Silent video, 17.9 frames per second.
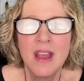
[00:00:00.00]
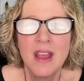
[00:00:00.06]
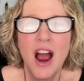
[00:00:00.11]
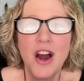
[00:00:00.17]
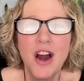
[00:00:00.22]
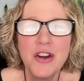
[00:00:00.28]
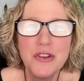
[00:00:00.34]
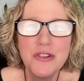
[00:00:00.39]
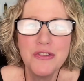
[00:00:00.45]

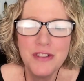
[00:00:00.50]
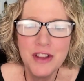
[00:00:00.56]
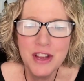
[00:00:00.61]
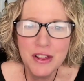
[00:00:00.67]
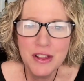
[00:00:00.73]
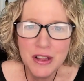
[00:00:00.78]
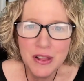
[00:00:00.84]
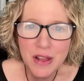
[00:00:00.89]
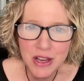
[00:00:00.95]
Are you
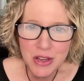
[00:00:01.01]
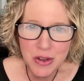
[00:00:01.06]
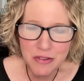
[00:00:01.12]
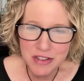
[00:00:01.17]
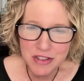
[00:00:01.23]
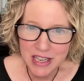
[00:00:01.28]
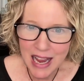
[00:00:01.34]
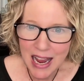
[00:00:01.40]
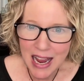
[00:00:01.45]
feeling like you have
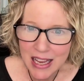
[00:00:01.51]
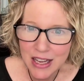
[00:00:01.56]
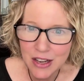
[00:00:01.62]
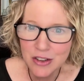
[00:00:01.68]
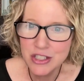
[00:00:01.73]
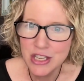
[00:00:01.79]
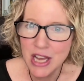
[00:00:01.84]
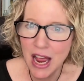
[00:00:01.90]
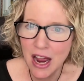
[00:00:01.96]
to
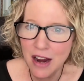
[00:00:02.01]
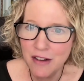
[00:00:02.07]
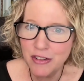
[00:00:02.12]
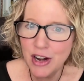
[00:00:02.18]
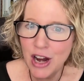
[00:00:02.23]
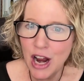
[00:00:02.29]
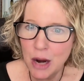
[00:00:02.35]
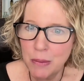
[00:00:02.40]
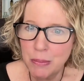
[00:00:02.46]
cater to
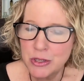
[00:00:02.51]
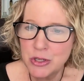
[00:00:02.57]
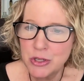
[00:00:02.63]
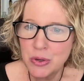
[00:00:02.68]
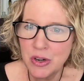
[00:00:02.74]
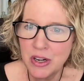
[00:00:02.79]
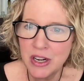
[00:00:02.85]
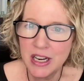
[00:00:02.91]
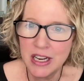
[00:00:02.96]
every
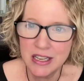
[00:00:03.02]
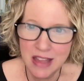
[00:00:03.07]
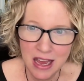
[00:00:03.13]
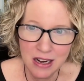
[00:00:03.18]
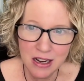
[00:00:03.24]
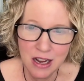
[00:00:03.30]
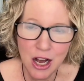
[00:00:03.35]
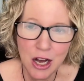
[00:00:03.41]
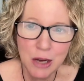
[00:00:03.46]
opportunity
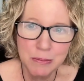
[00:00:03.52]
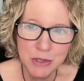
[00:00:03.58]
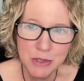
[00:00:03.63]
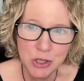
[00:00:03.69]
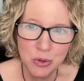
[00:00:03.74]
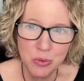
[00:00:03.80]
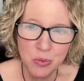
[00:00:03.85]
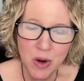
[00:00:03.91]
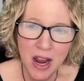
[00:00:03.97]
that comes
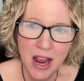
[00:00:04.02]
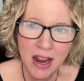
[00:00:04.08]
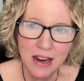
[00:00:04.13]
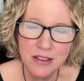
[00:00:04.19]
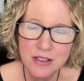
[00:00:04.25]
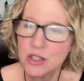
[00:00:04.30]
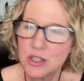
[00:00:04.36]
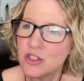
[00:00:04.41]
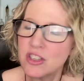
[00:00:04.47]
your way?
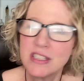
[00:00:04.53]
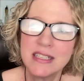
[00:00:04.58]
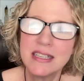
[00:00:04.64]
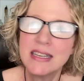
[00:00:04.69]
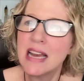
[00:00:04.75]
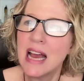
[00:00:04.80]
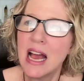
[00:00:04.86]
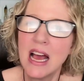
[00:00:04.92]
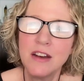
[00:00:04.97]
So just
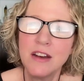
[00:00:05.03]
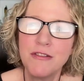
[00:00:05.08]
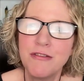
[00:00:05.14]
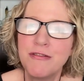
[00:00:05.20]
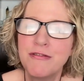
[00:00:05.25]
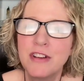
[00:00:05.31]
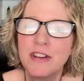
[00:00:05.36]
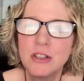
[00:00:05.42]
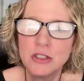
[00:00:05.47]
not
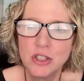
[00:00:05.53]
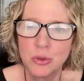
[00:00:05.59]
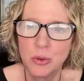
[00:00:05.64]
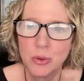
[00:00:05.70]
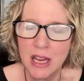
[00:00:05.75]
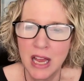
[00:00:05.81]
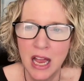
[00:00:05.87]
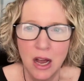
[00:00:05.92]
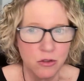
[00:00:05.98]

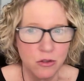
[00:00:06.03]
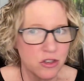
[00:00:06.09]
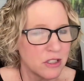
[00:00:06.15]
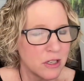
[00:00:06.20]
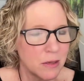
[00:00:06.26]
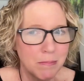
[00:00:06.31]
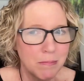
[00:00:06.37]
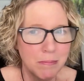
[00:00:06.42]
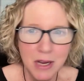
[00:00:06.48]
filtering out,
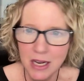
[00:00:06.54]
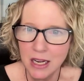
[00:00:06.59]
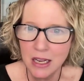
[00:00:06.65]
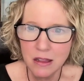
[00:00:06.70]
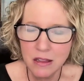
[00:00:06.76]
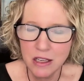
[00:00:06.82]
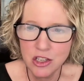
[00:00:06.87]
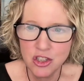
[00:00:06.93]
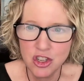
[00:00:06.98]
just
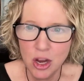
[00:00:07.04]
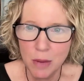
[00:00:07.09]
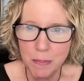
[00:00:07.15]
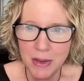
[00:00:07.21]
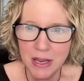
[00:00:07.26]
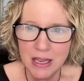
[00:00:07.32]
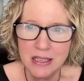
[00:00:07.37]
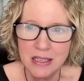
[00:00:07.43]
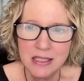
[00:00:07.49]
immediately
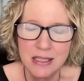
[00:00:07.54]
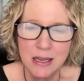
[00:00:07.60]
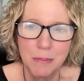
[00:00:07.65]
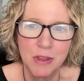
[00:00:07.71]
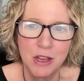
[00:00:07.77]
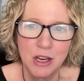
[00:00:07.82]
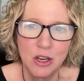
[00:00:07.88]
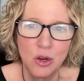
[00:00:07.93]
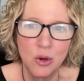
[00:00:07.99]
jumping into
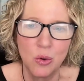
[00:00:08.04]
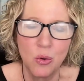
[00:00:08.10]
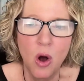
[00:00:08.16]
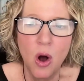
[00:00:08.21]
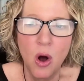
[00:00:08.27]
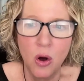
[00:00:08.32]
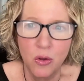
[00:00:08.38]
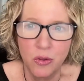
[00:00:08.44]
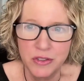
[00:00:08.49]
something new
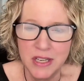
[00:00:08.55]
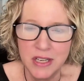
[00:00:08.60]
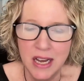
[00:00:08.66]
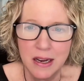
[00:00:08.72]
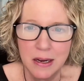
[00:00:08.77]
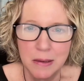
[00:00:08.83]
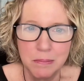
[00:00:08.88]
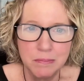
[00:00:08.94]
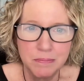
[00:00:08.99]
all the
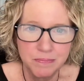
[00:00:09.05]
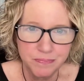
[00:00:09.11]
time.